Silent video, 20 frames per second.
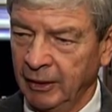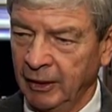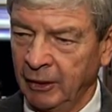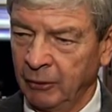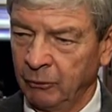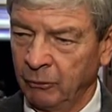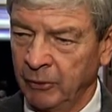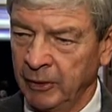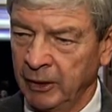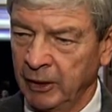
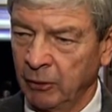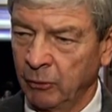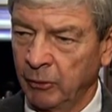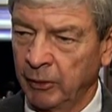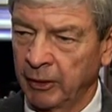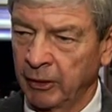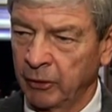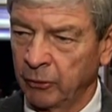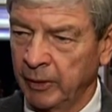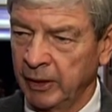And we are
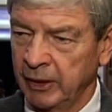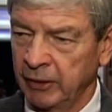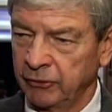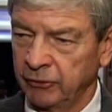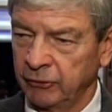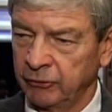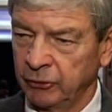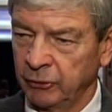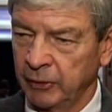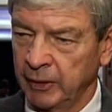one of the ways
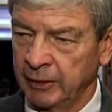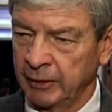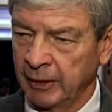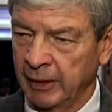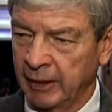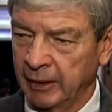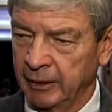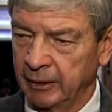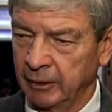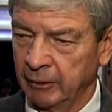of doing
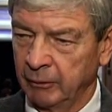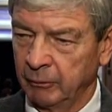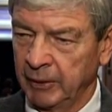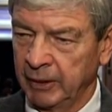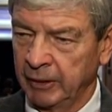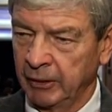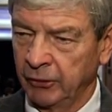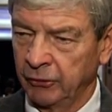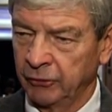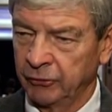that,
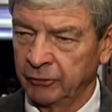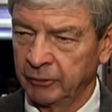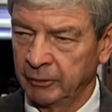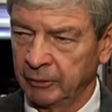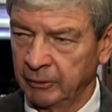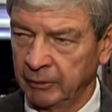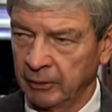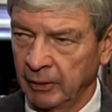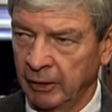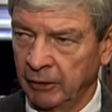because
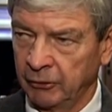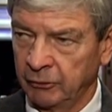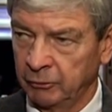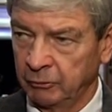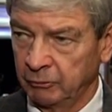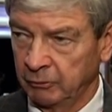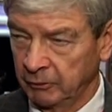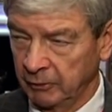as